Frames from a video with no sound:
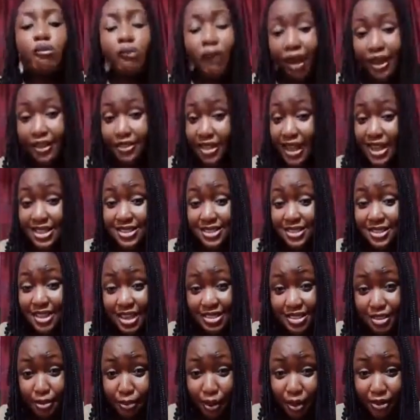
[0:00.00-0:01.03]
That's
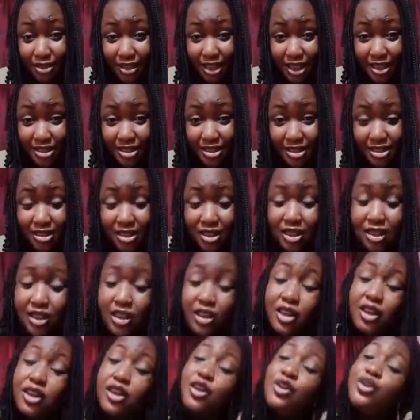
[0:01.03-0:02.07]
about that.
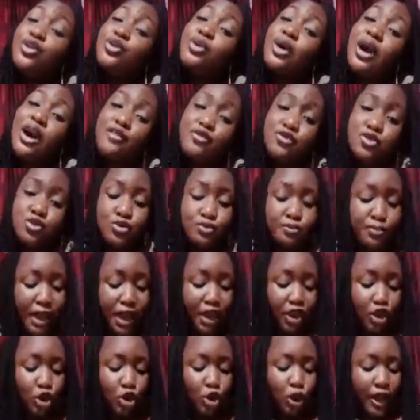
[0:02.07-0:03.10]
You have to buy
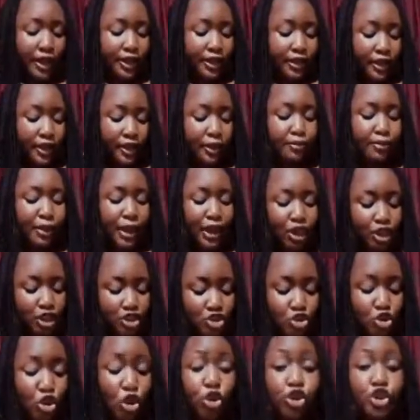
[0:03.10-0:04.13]
Q&A. It's
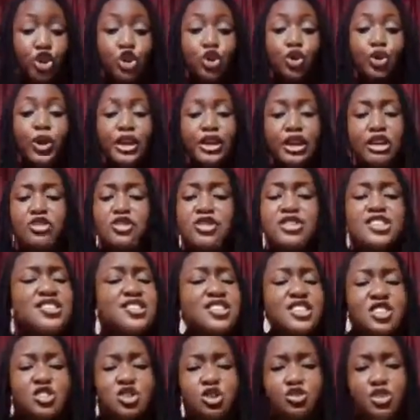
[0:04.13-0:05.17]
called Q&A. It's
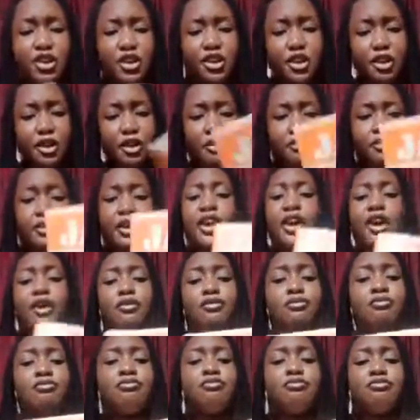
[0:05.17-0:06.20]
600 naira. Here,
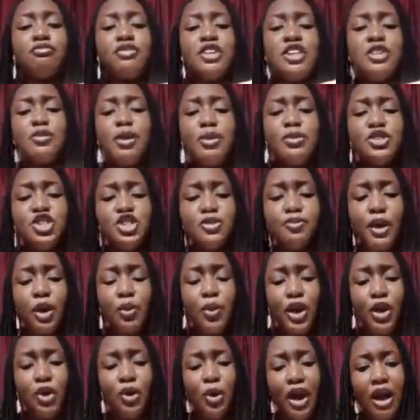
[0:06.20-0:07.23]
it might be cheaper where
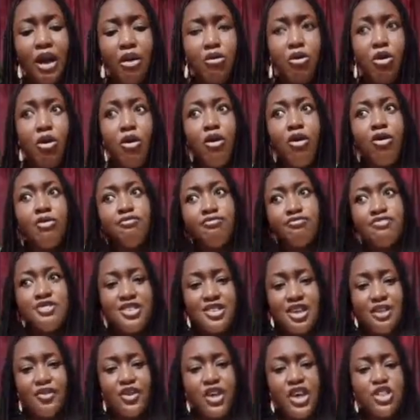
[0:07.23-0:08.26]
you are, or
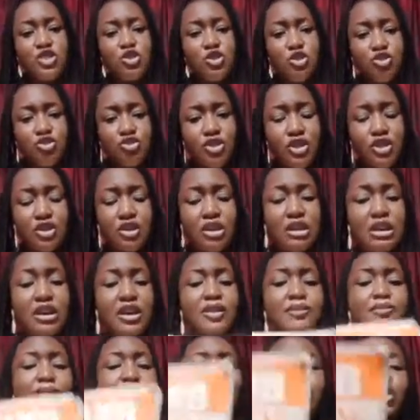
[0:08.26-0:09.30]
700-800.
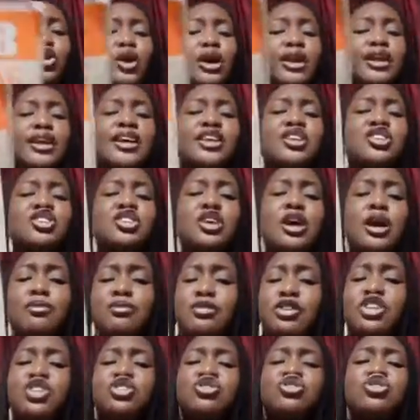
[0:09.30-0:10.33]
Buy Q&A,
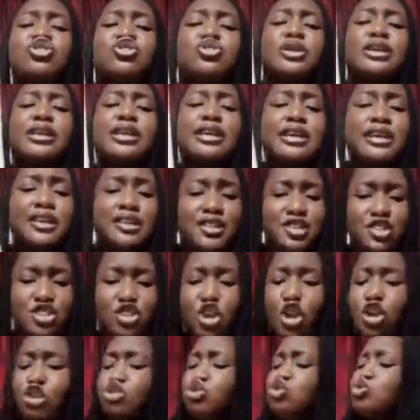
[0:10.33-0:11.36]
JAMB, Literature in English.
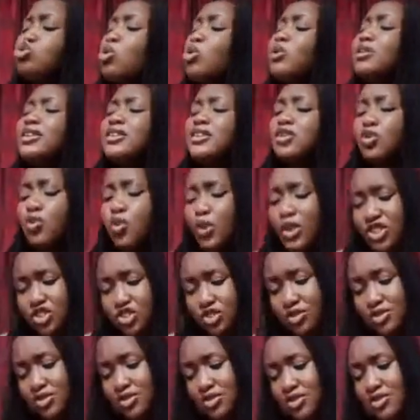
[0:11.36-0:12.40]
Study the
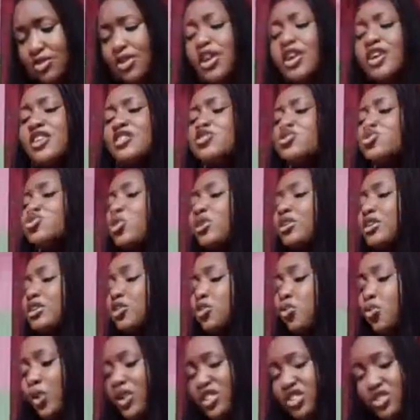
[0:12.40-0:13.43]
questions. Studying the
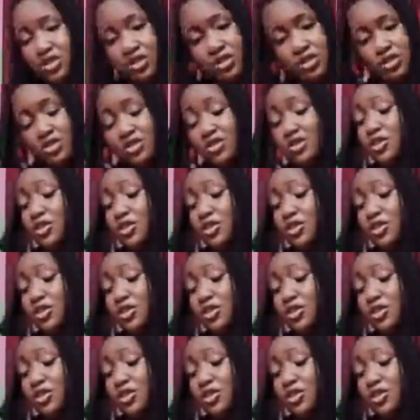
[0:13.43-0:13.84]
questions.